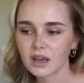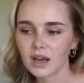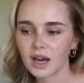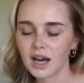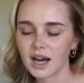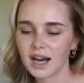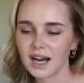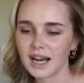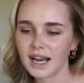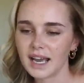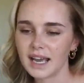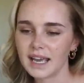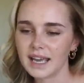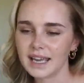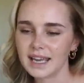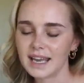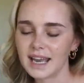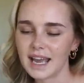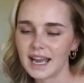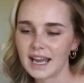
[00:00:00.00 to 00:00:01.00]

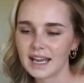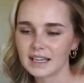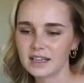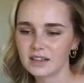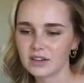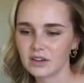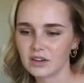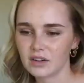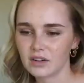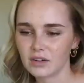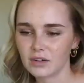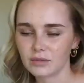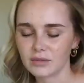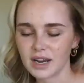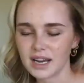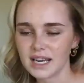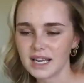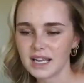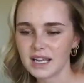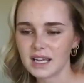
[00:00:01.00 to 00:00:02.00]
I had it all
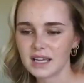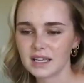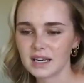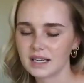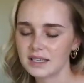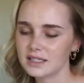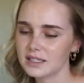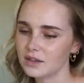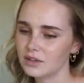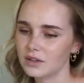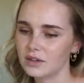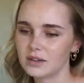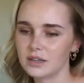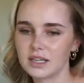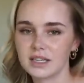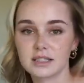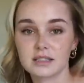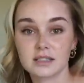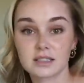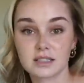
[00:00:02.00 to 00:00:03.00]
ready and I downloaded
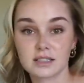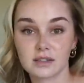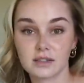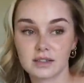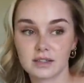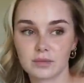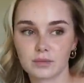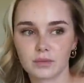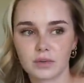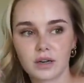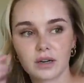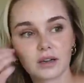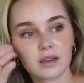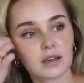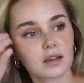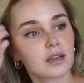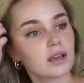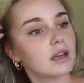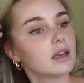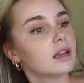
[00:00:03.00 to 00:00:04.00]
it, still didn't work.
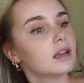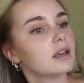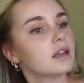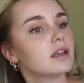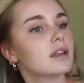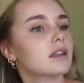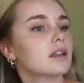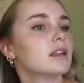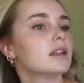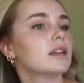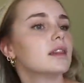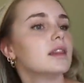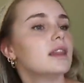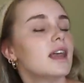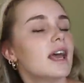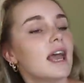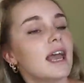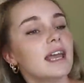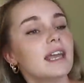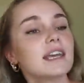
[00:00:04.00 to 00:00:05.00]

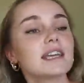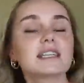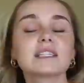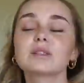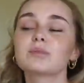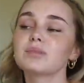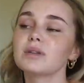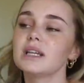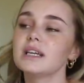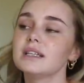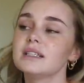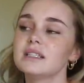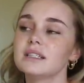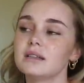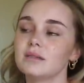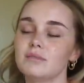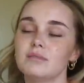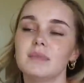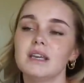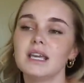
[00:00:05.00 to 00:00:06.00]
They explained
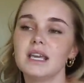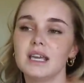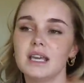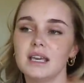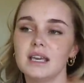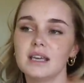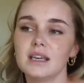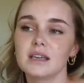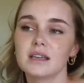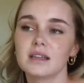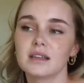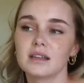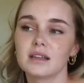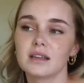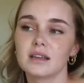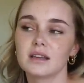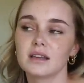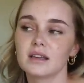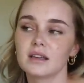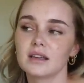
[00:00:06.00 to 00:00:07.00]
to me
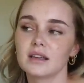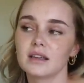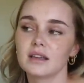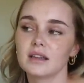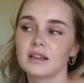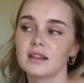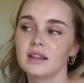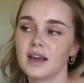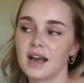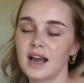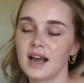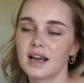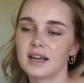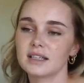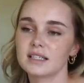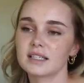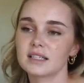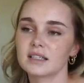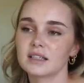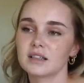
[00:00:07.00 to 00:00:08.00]

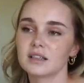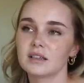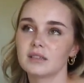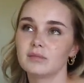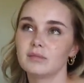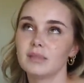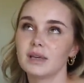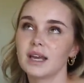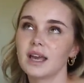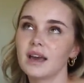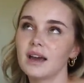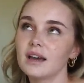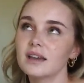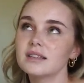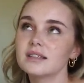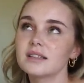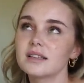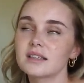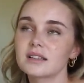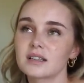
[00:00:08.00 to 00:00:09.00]
that
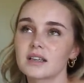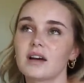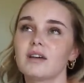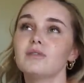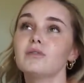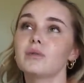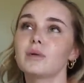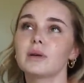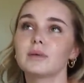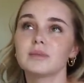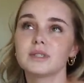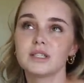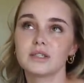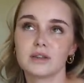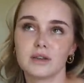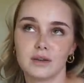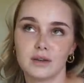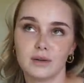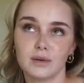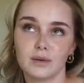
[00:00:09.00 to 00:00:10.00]
because the software was
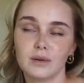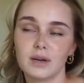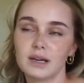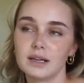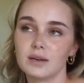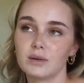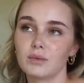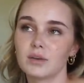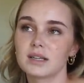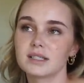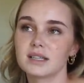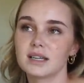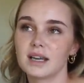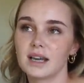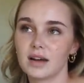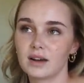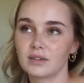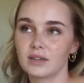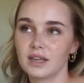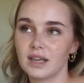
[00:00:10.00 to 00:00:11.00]
new and it wasn't
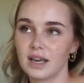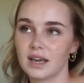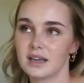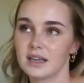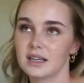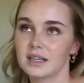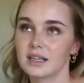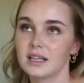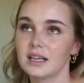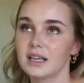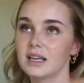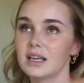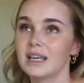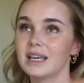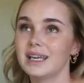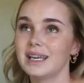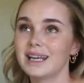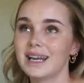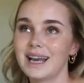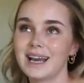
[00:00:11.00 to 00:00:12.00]
out yet,
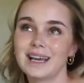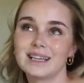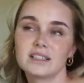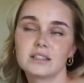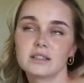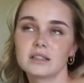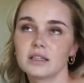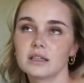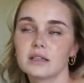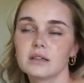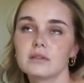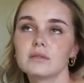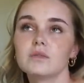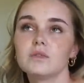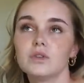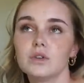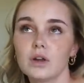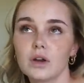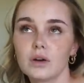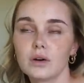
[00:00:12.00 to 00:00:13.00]
it had to
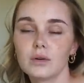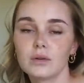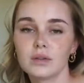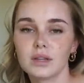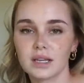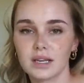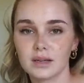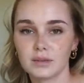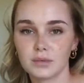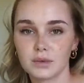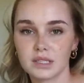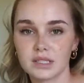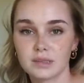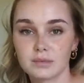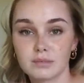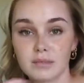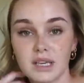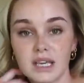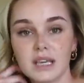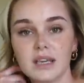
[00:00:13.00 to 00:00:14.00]
know that it was
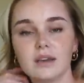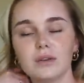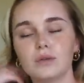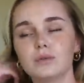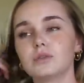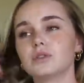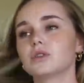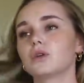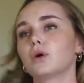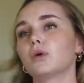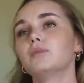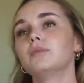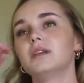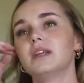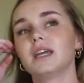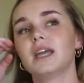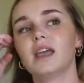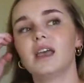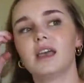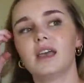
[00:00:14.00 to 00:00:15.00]
me who was
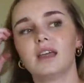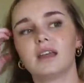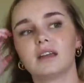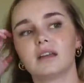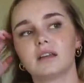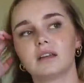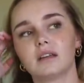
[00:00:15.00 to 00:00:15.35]
opening it,